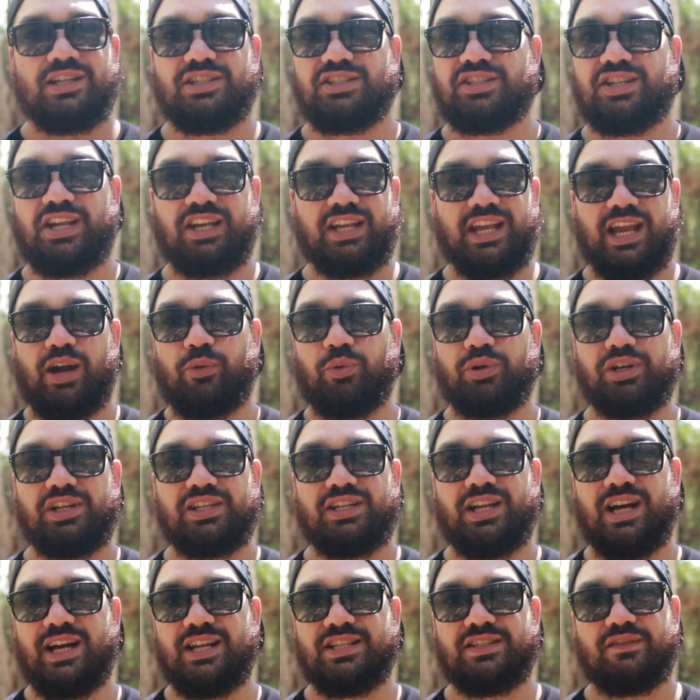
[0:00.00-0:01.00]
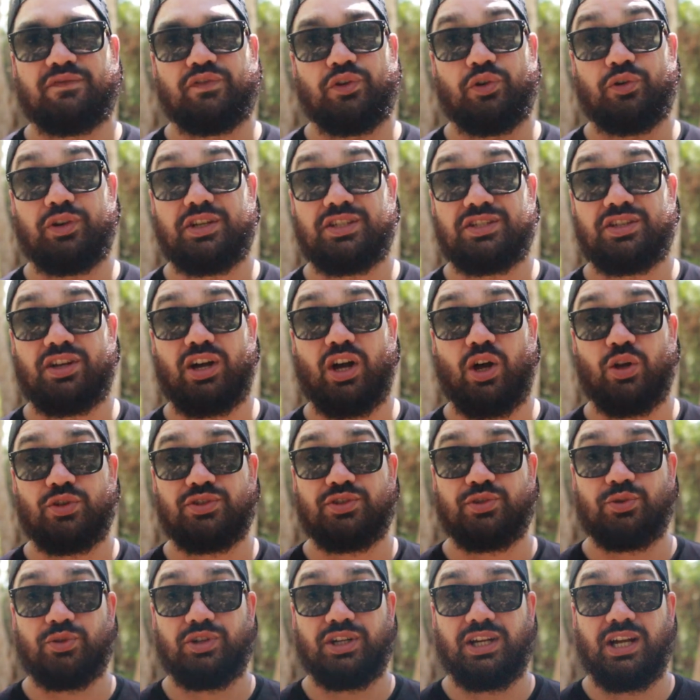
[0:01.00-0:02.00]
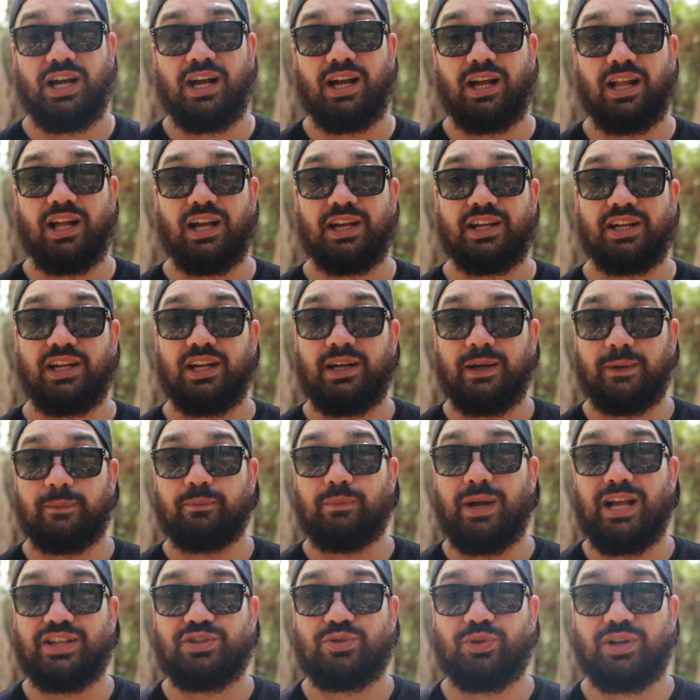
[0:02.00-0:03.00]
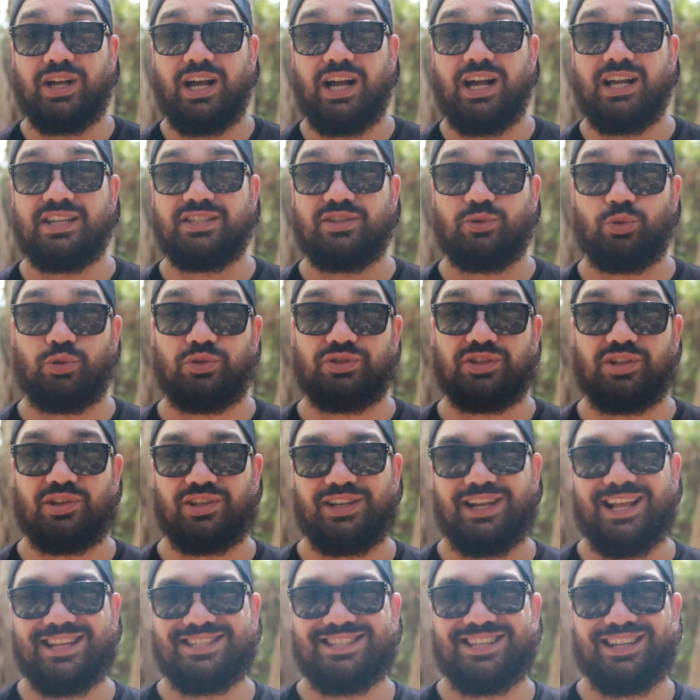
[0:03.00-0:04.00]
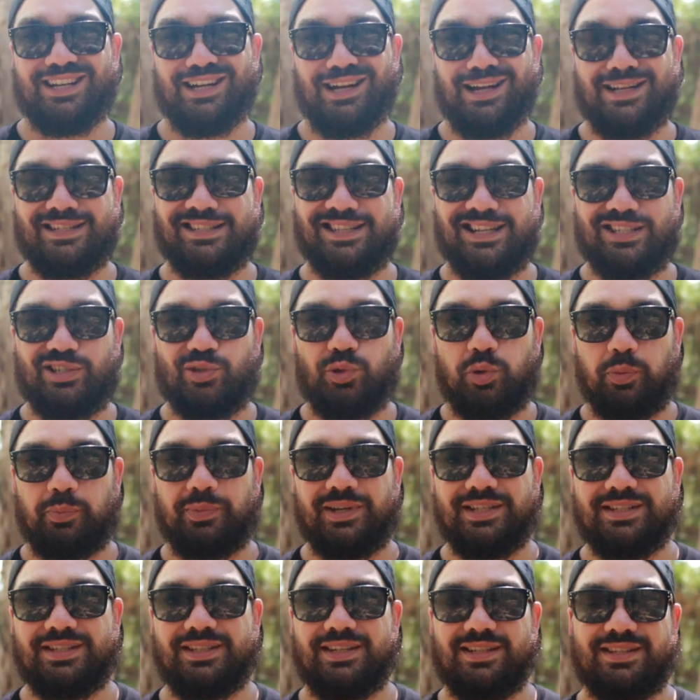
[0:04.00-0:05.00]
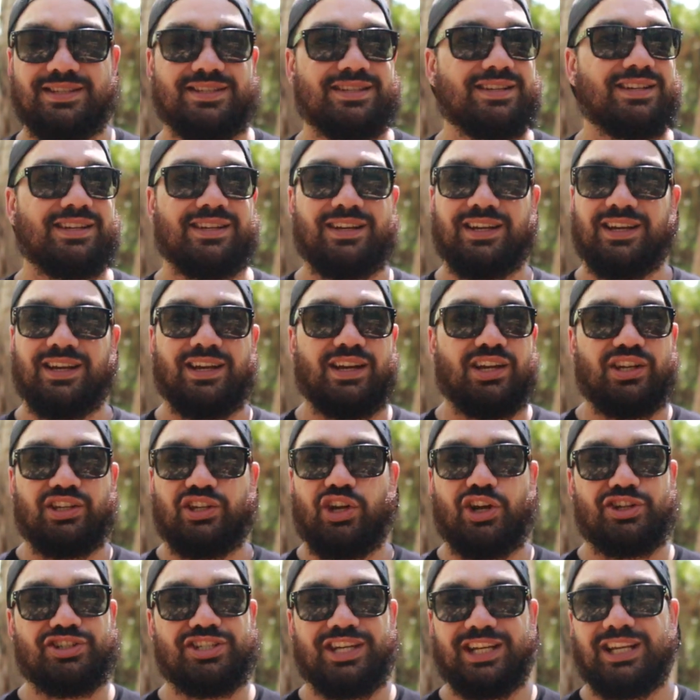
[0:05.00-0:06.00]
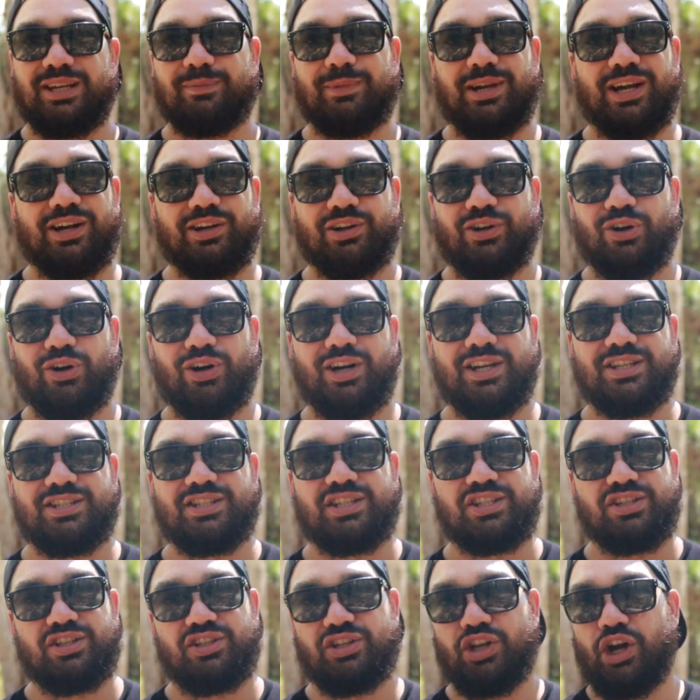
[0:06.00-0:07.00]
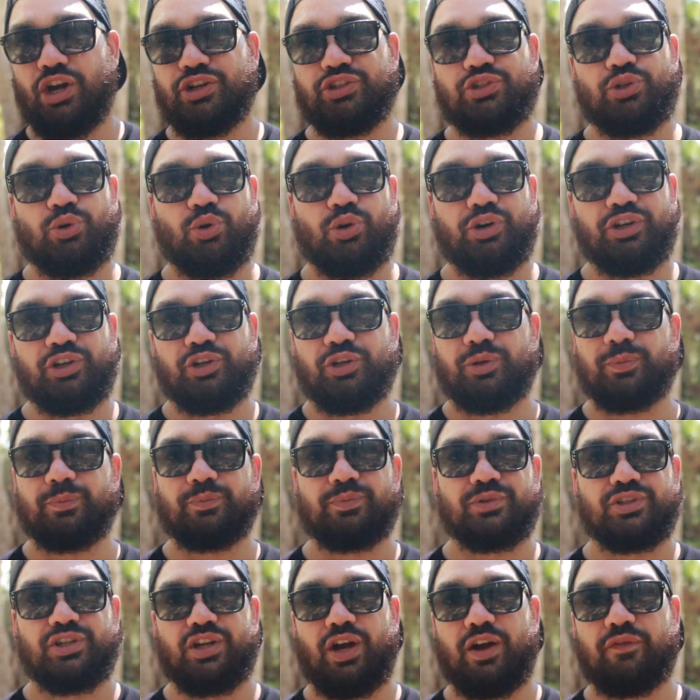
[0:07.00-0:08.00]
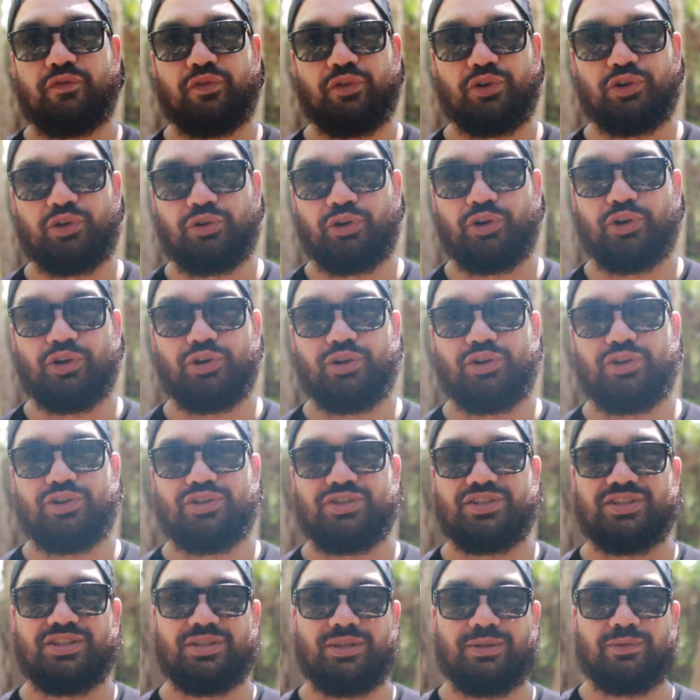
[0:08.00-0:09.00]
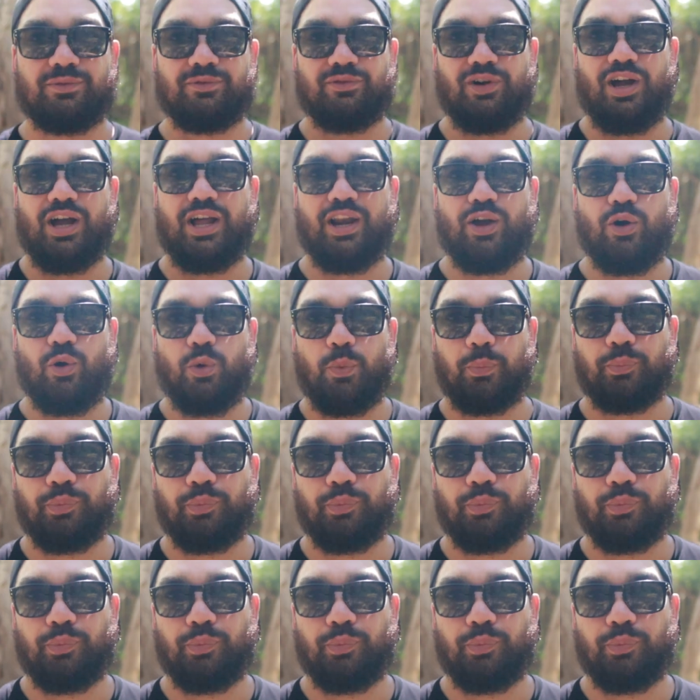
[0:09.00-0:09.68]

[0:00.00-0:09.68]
Check out what he does. If you're into old sort of muscle cars and also classic cars, that sort of business, go check him out, guys. Go join him. Go for a cruise. Righto.